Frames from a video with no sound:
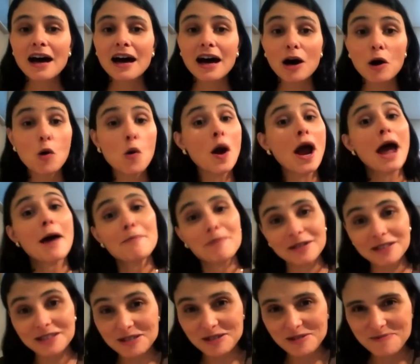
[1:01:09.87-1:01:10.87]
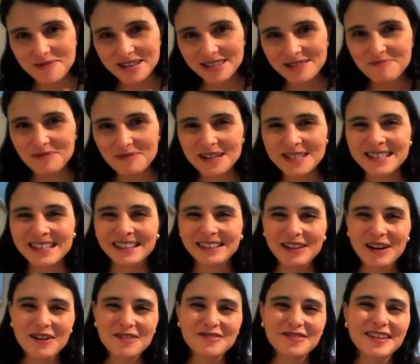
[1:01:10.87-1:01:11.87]
uh, who happened to be the president
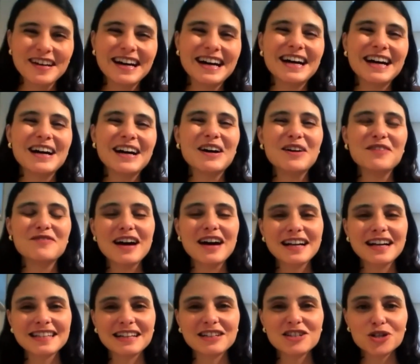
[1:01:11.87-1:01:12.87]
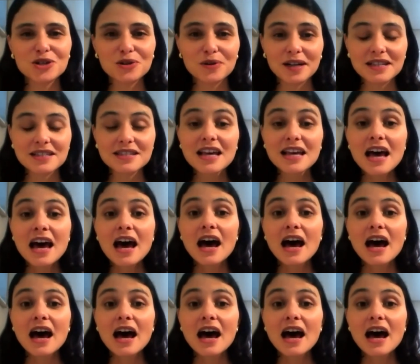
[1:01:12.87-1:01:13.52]
of, uh, of AXA Insurance.